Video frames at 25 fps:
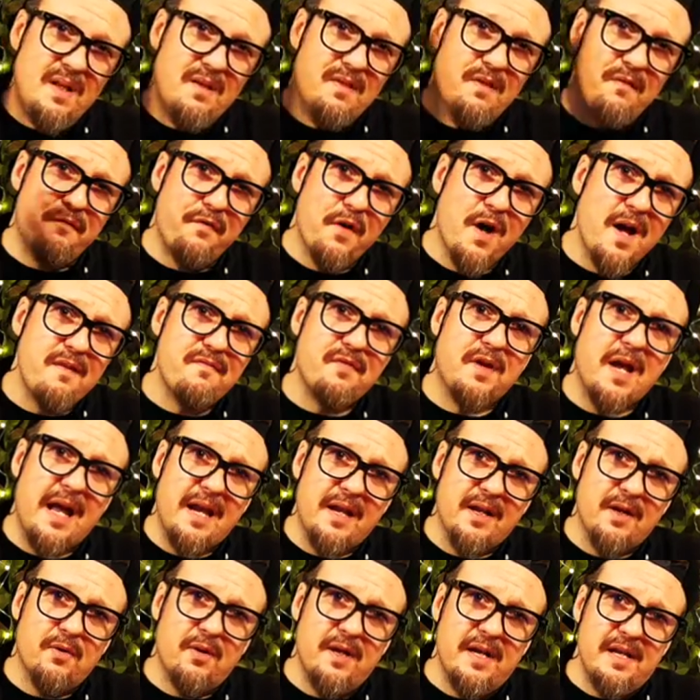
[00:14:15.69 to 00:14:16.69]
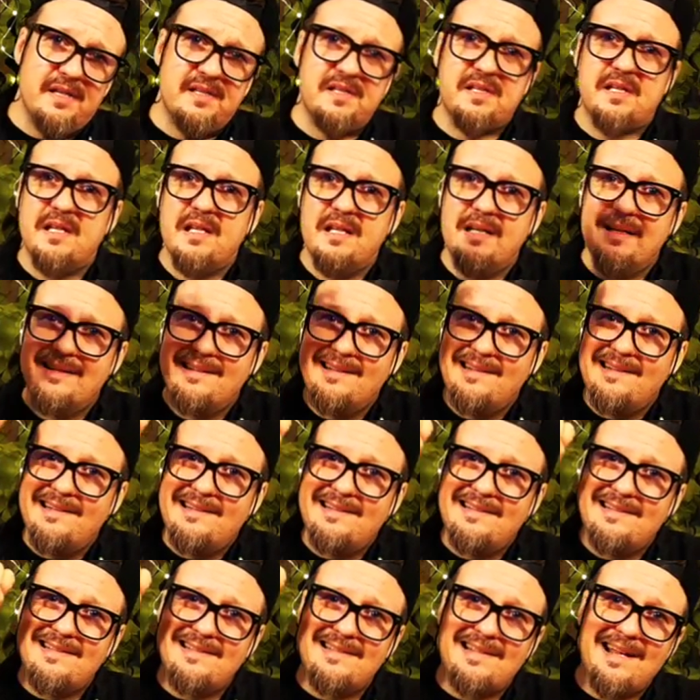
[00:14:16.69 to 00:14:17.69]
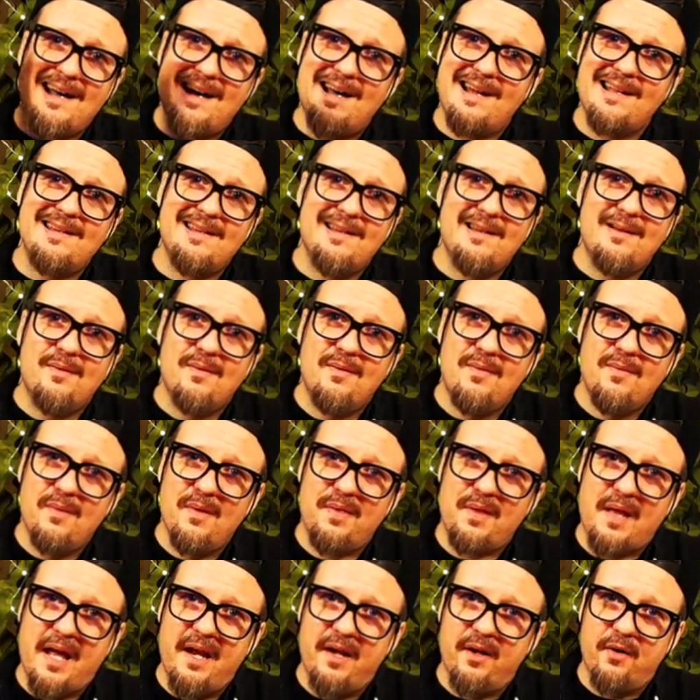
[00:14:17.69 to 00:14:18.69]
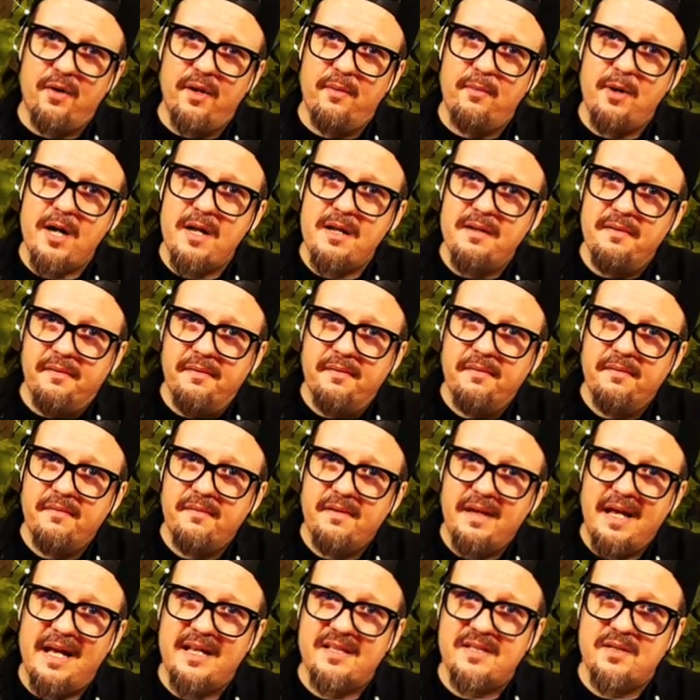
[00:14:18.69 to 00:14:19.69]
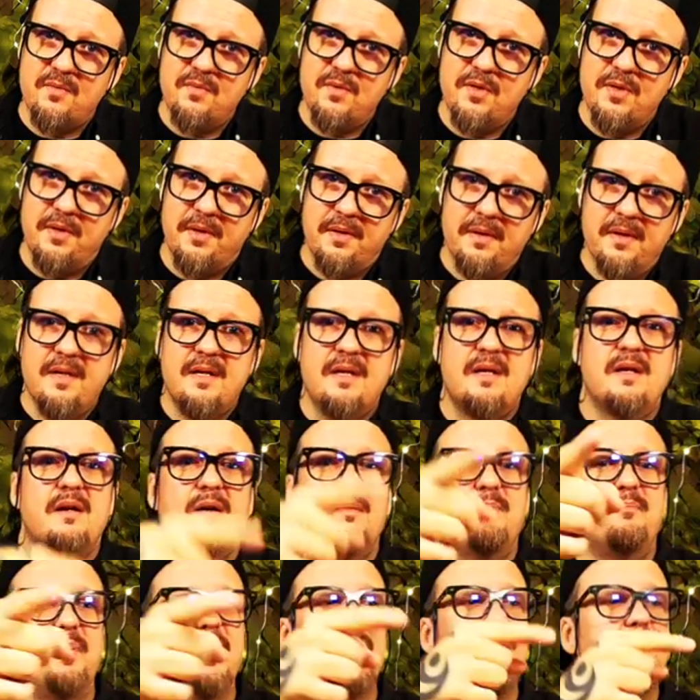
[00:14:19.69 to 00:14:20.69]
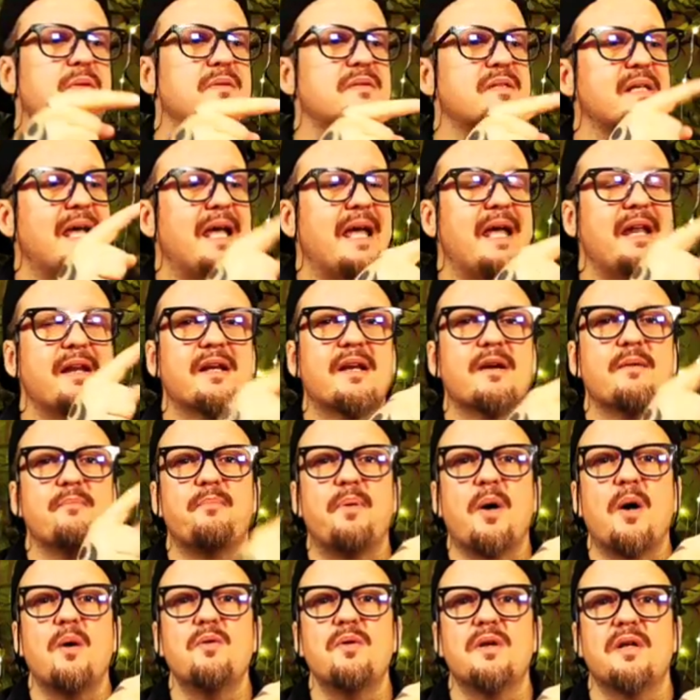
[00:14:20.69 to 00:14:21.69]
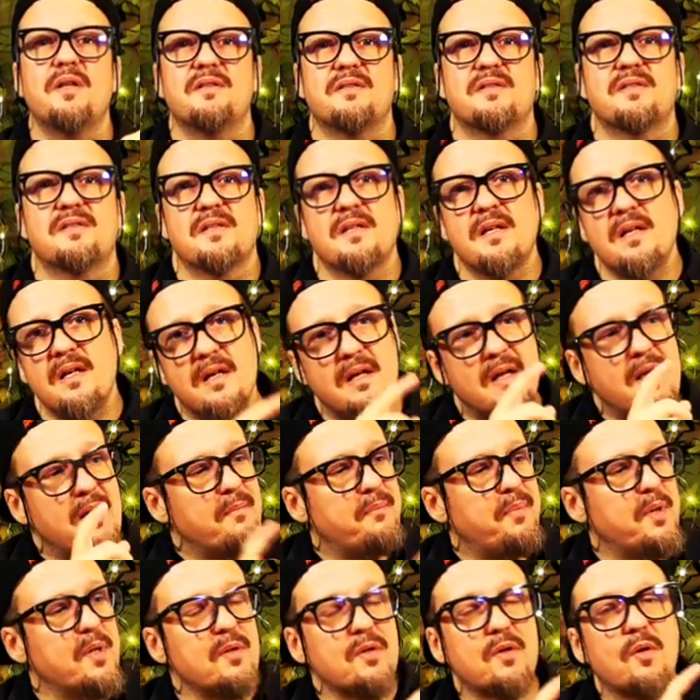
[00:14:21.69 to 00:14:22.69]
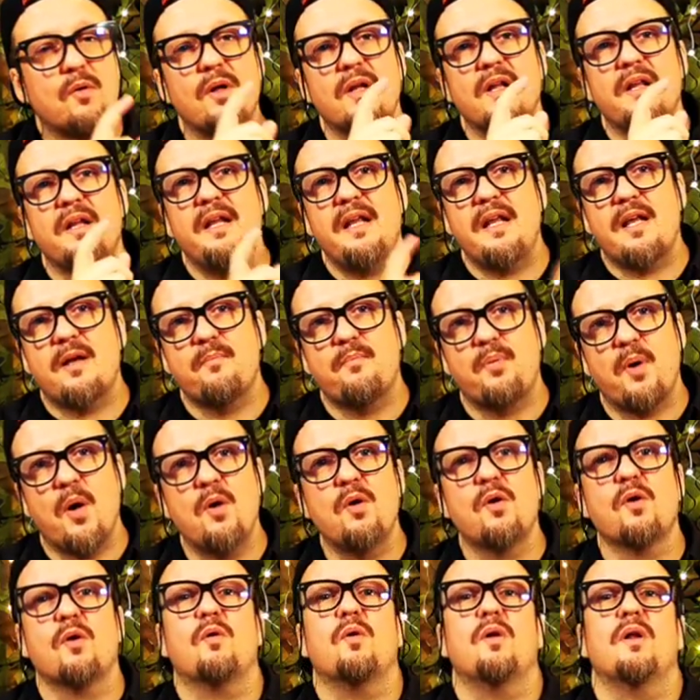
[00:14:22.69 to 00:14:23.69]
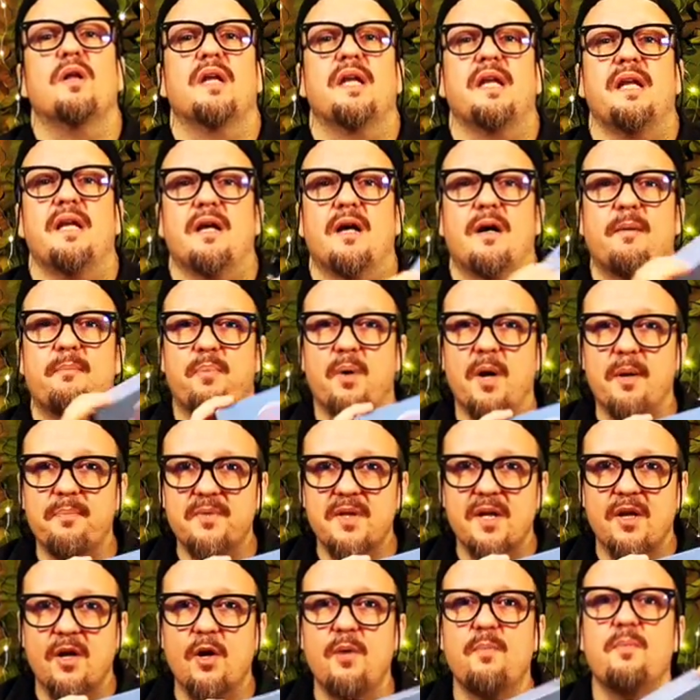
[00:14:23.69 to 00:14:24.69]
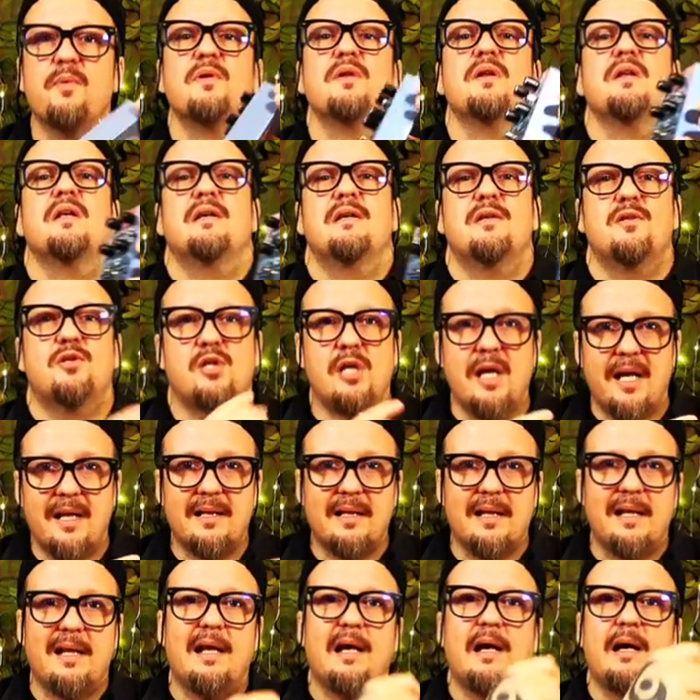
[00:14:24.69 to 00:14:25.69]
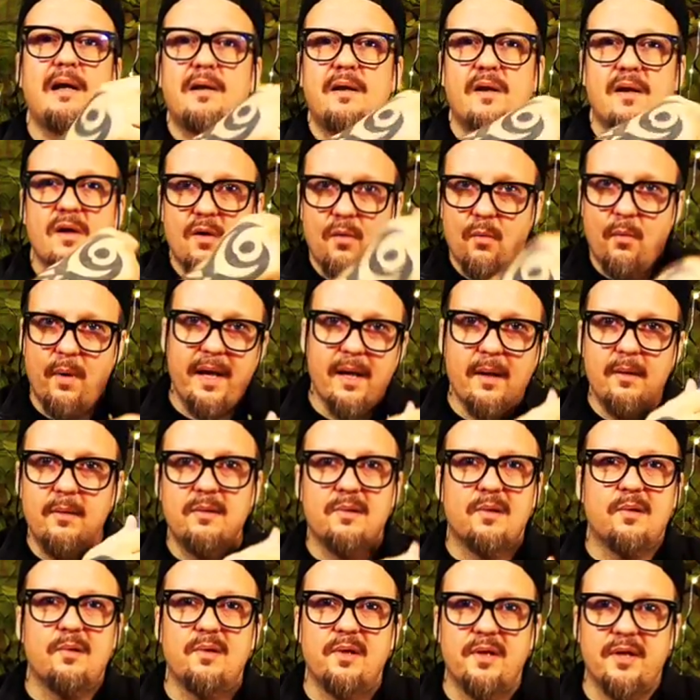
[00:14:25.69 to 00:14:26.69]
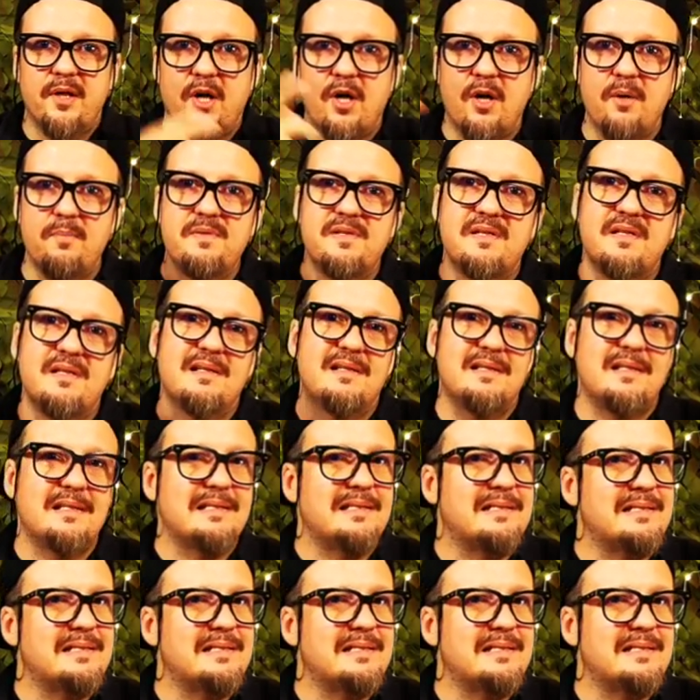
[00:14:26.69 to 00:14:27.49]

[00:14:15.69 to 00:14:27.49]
The 5 categories start with category 1, as it would. Build and components. Build quality, component quality. I popped it open, checked it out, wiggled all the knobs.